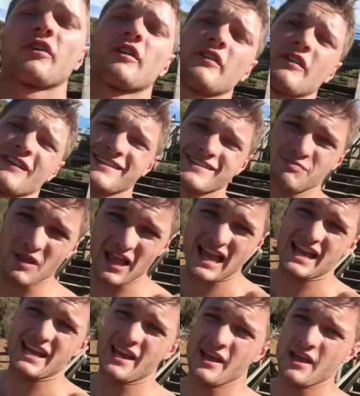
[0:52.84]
I'm going to
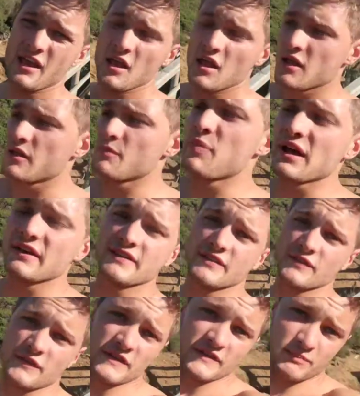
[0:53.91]
explain the
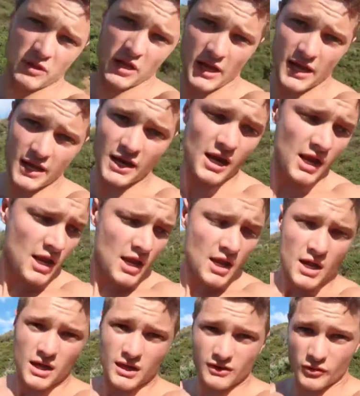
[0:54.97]
basis of this plan
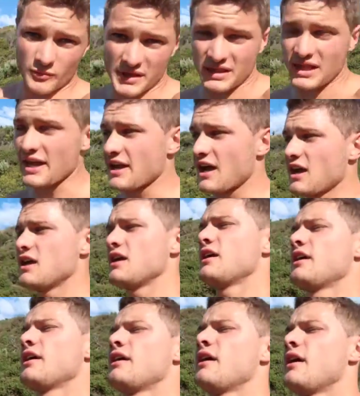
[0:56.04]
a little bit later.
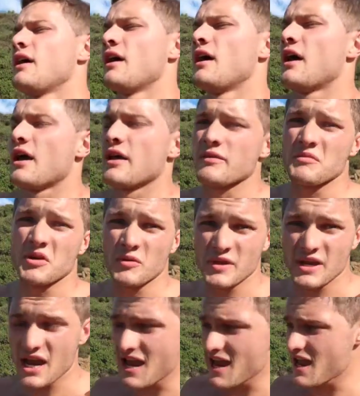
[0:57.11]
At the
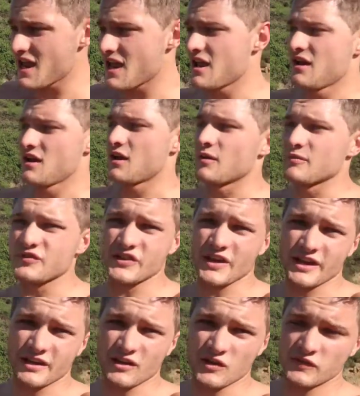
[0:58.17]
moment, I'm
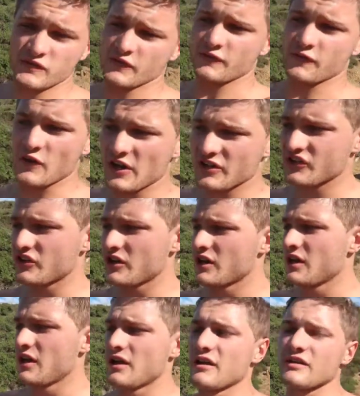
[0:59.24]
starting off fresh.
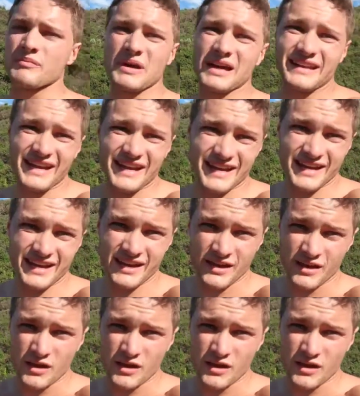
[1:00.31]
It's Monday.